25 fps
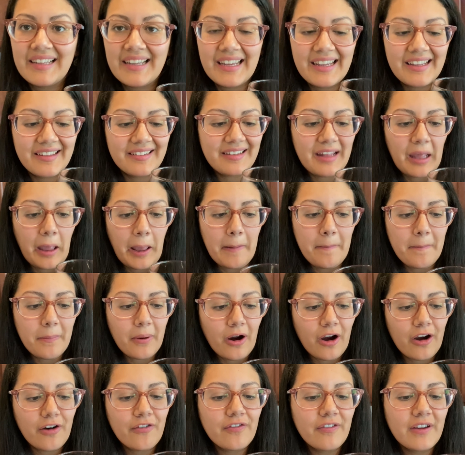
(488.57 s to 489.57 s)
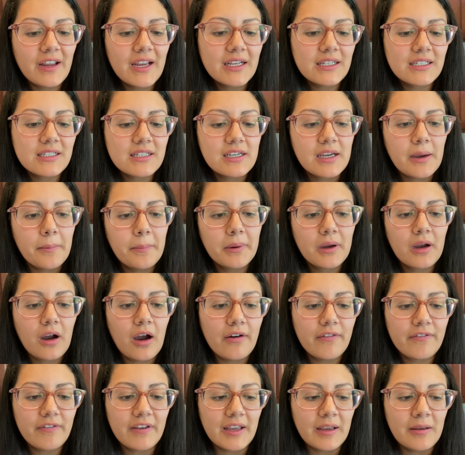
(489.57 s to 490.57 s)
is a perfect cup of
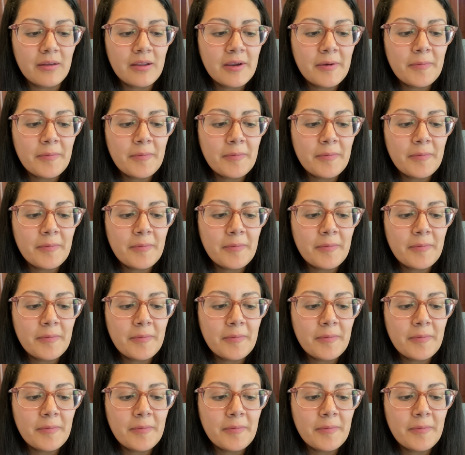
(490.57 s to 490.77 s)
coffee.